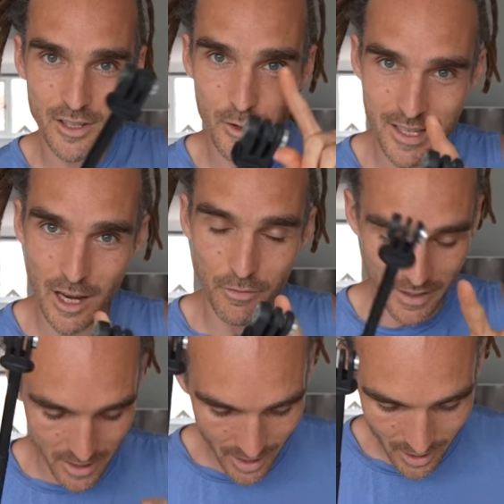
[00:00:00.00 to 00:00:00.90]
selfie
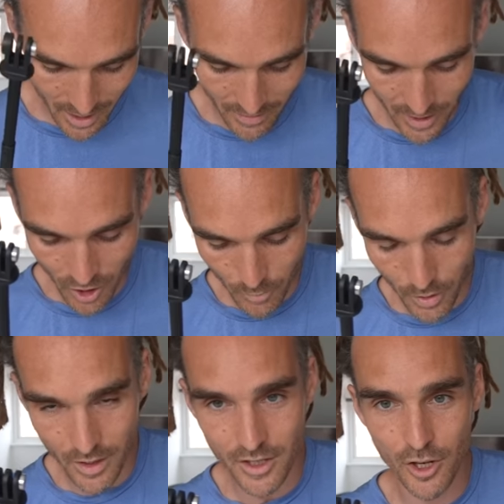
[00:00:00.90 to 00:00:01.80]
stick, and then you can
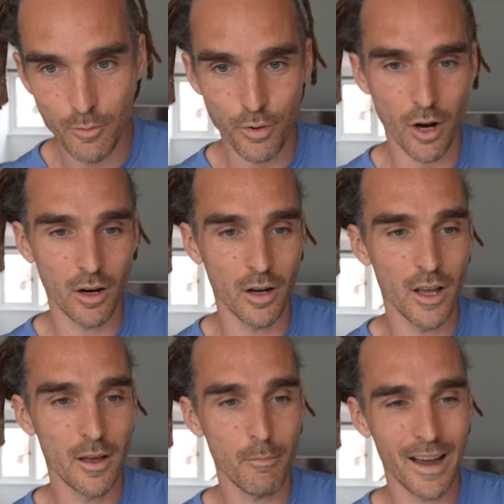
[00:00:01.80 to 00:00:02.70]
put the 2-prong
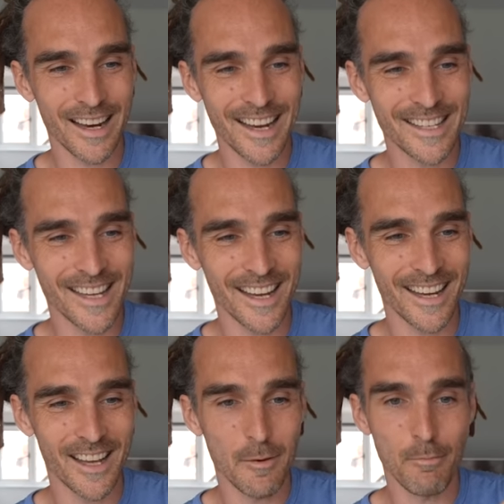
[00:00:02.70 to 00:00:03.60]

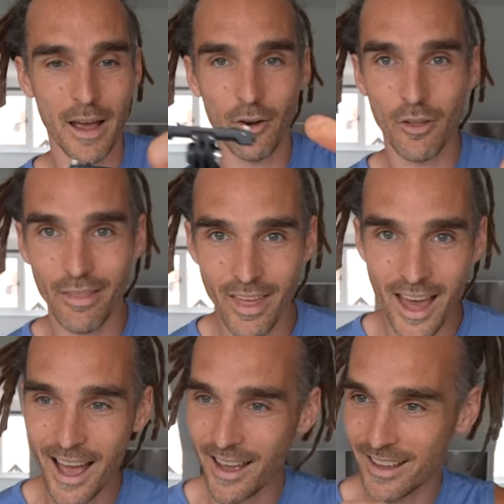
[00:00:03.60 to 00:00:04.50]
magnetic mount on
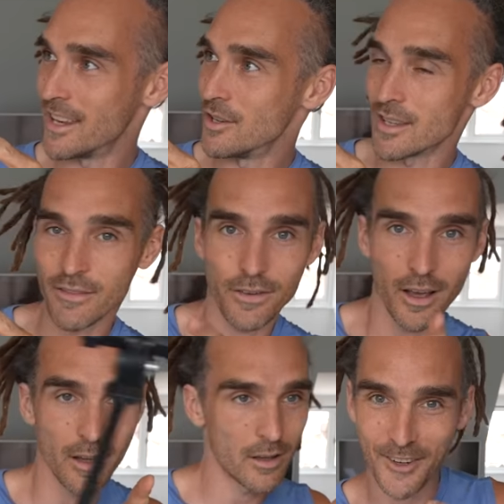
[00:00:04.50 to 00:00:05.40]
that and use it
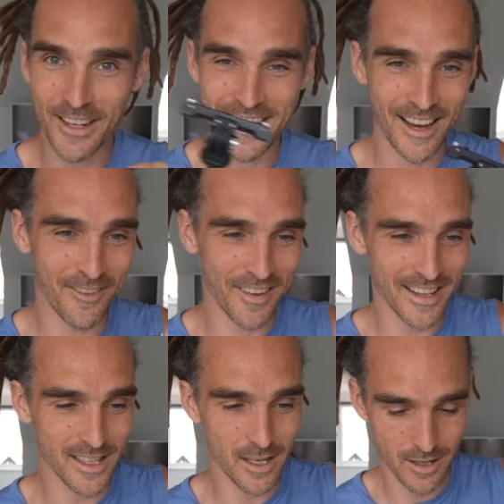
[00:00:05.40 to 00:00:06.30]
for doing
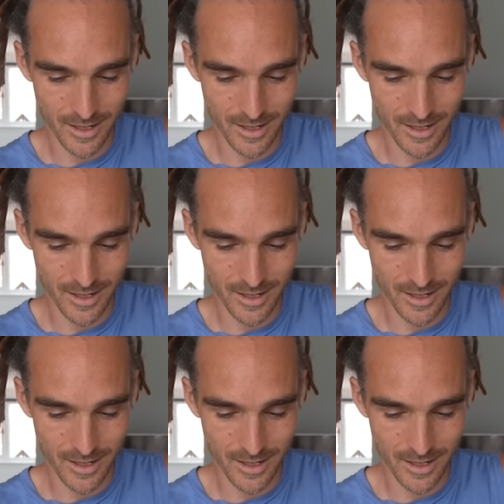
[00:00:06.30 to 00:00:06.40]
selfies.